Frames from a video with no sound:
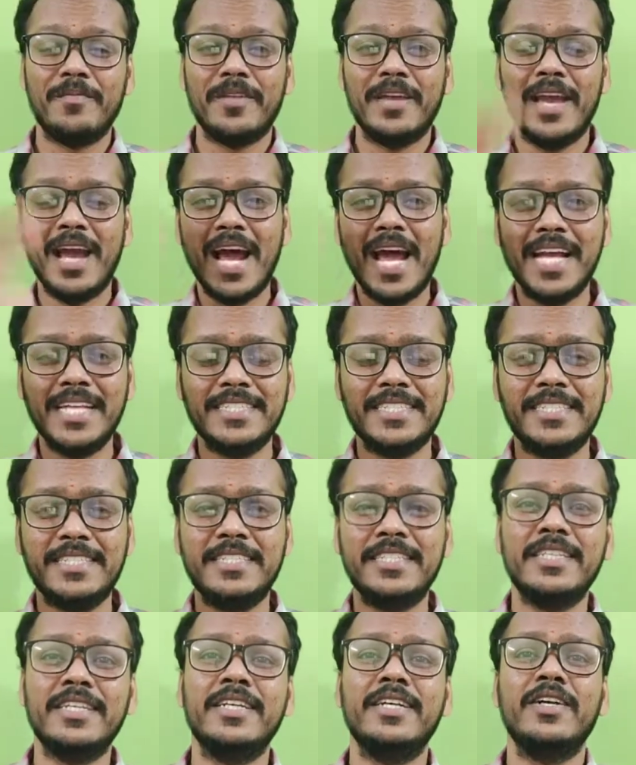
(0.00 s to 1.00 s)
Hey
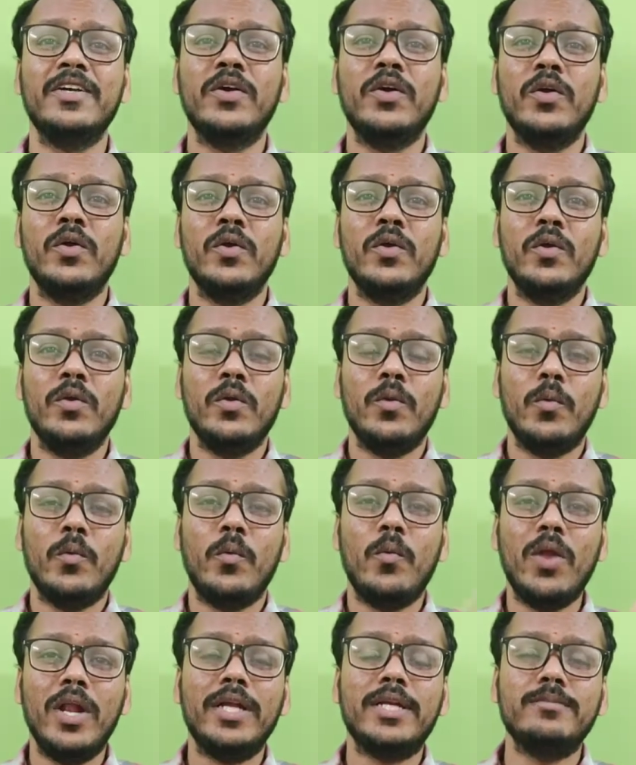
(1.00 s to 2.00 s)
guys,
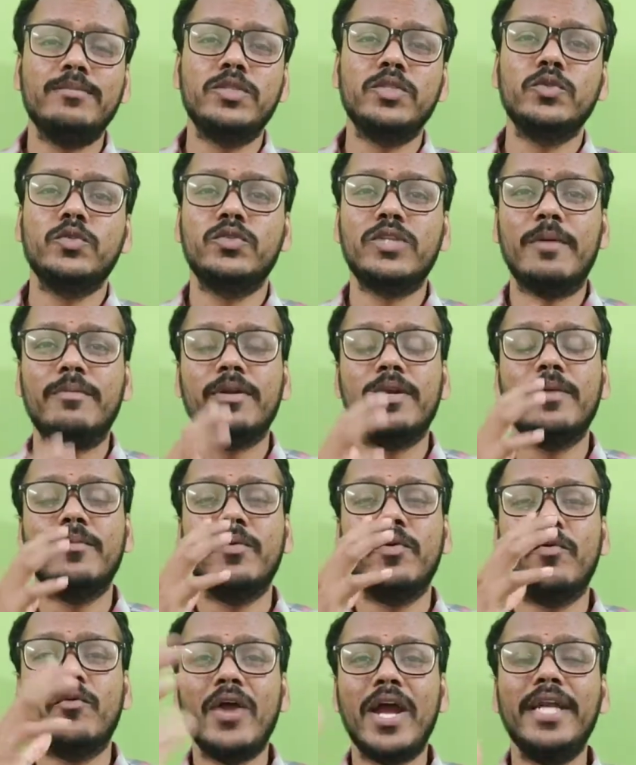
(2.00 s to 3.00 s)
welcome to chapter
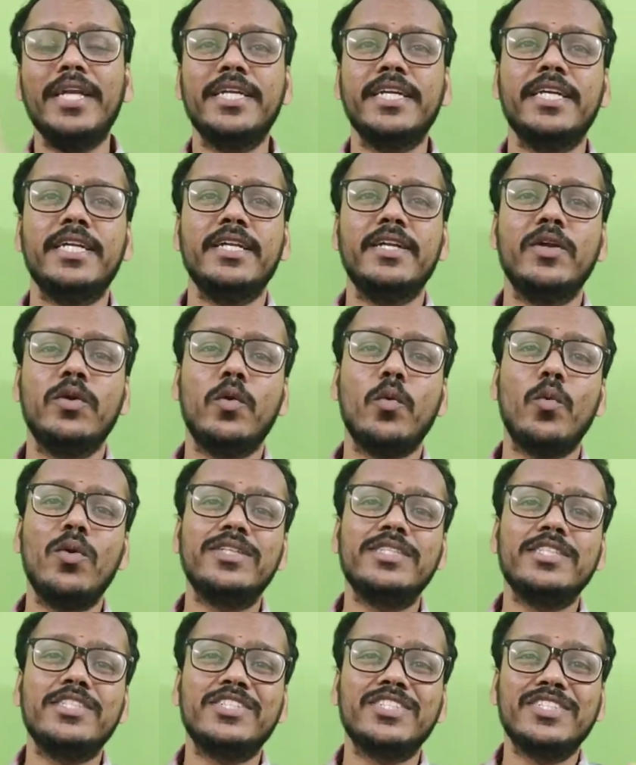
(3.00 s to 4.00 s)
number 19,
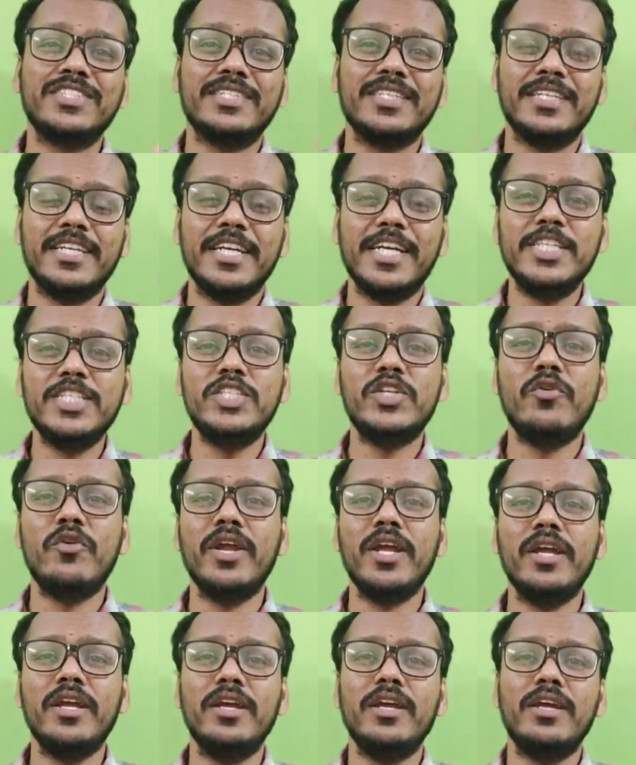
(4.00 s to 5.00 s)
which is
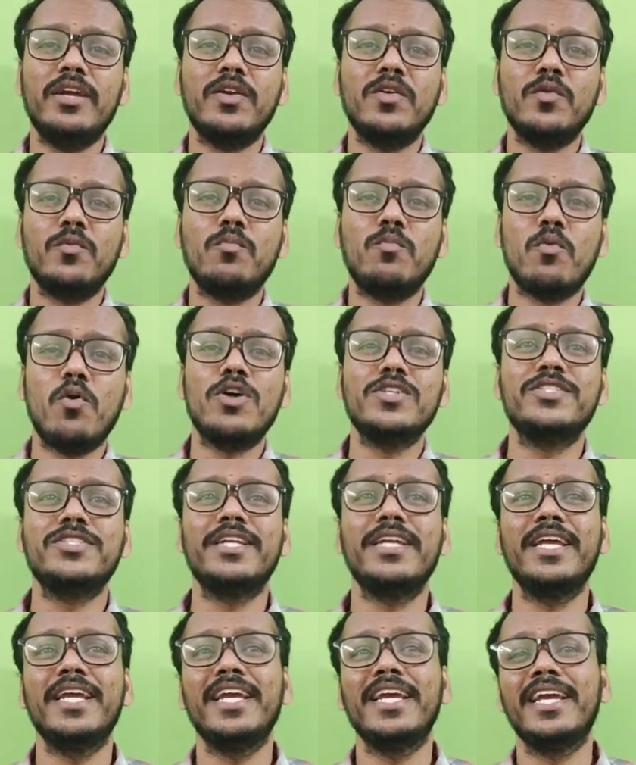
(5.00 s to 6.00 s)
injury,
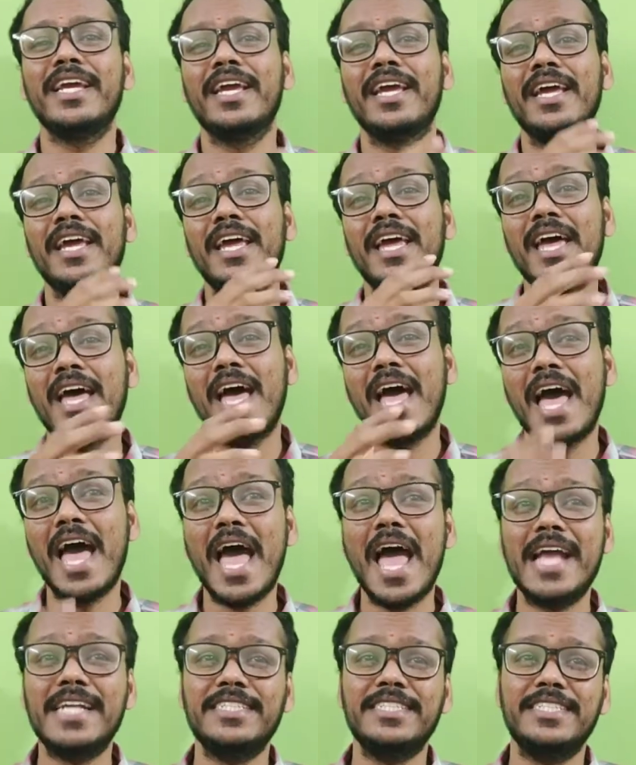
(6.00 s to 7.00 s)
poisoning
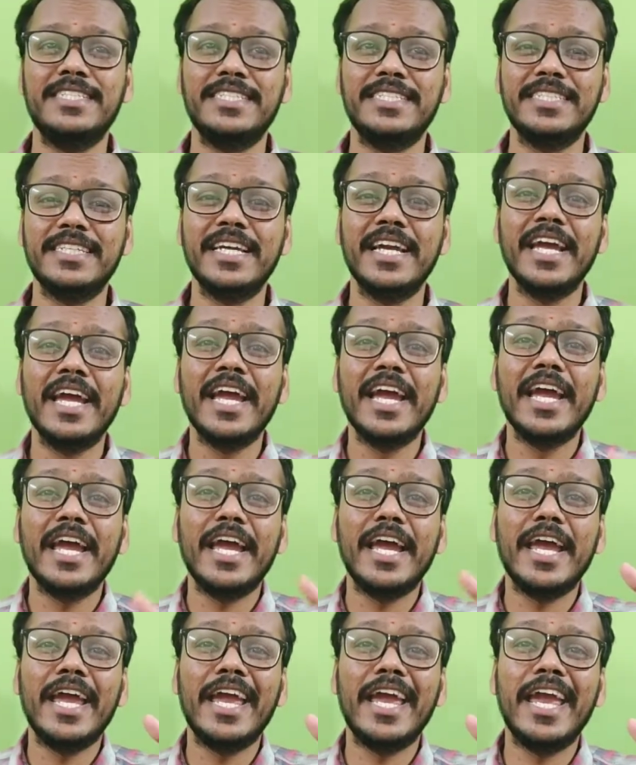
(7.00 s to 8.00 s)
and
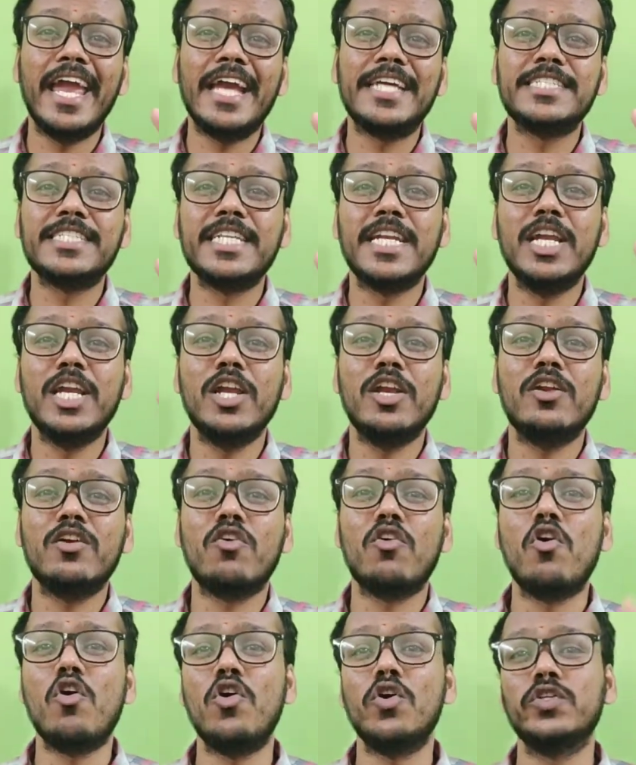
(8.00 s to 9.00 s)
external
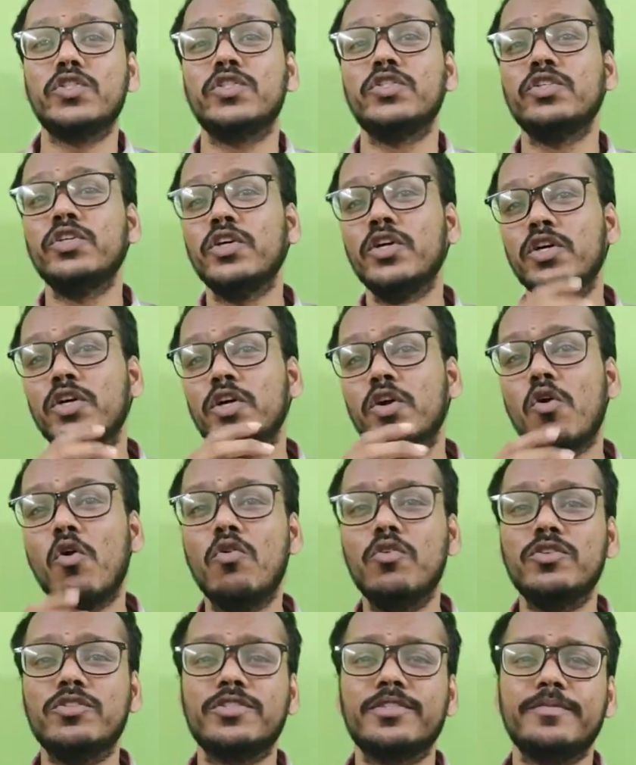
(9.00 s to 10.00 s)
cause
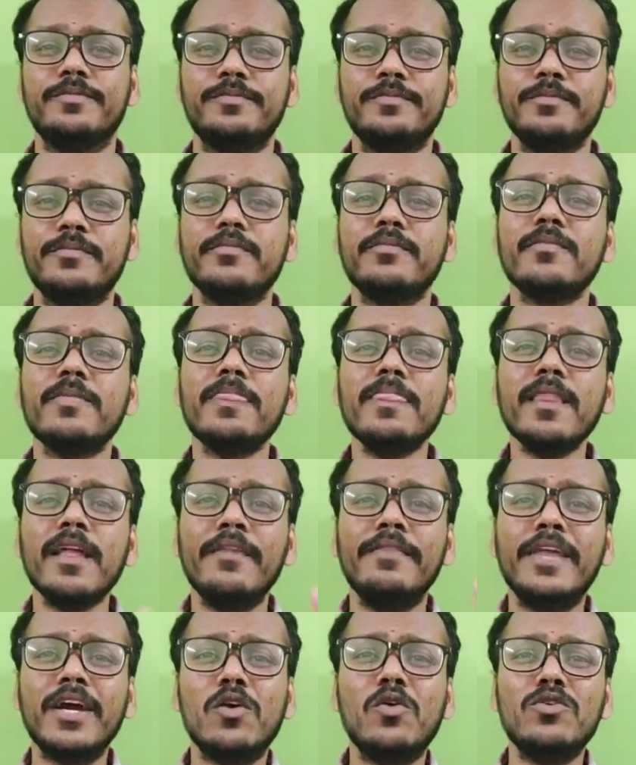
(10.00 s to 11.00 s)
codes.
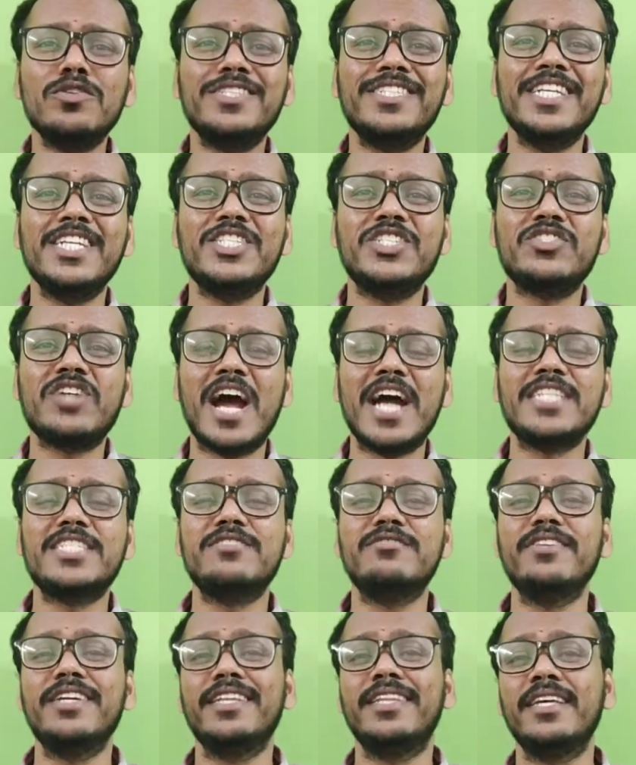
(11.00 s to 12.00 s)
The code series starts
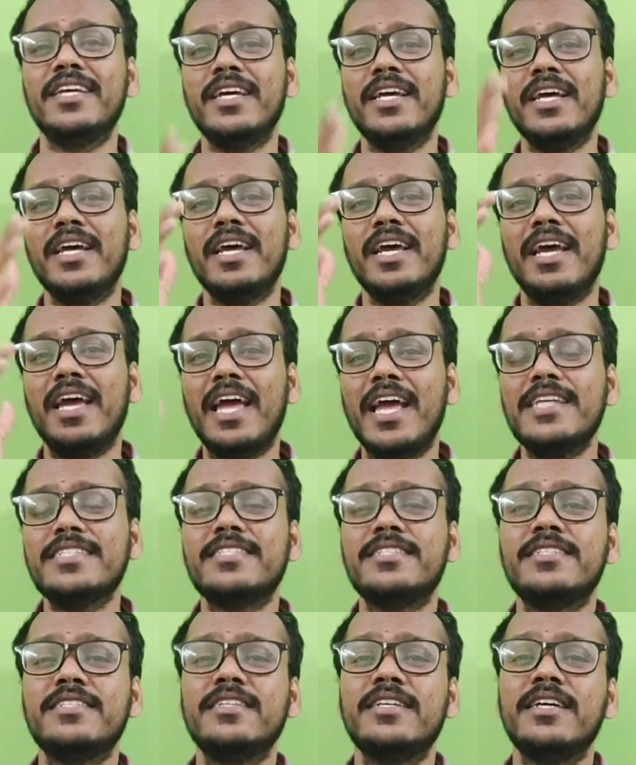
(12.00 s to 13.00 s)
with
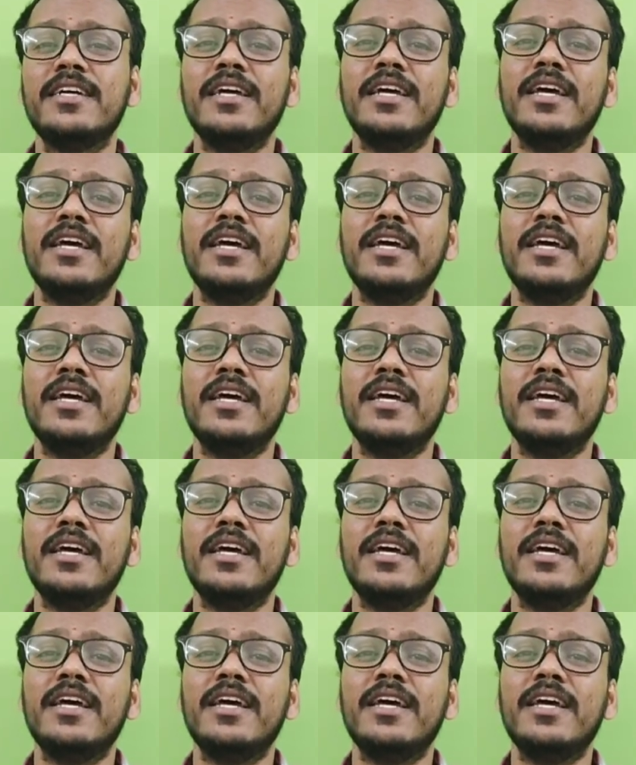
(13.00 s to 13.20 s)
S